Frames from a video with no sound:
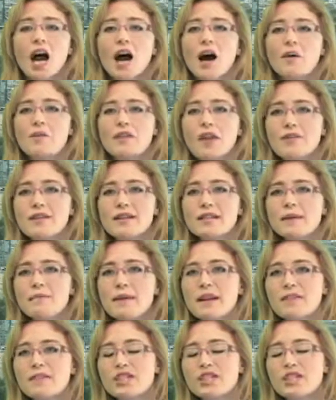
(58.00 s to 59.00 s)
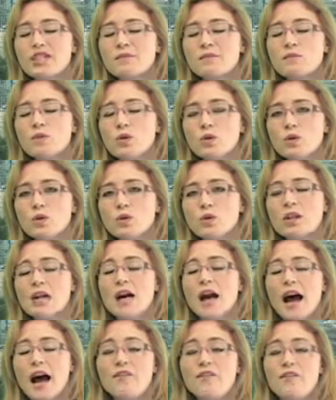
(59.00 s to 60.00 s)
There is a bit of a small,
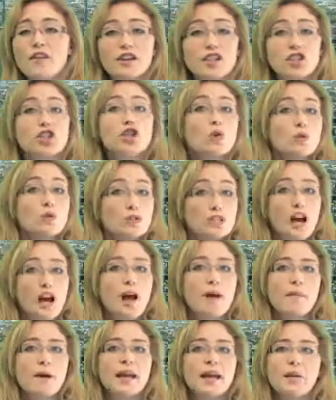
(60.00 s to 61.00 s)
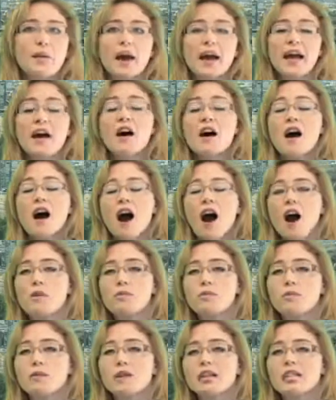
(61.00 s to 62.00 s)
very short term anyway,
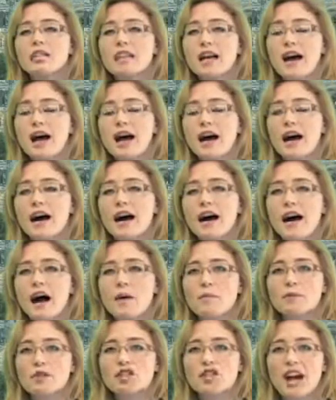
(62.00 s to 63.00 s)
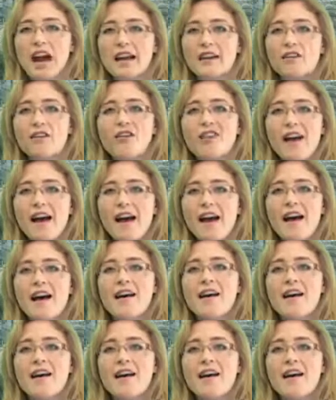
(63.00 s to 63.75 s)
upward channel there.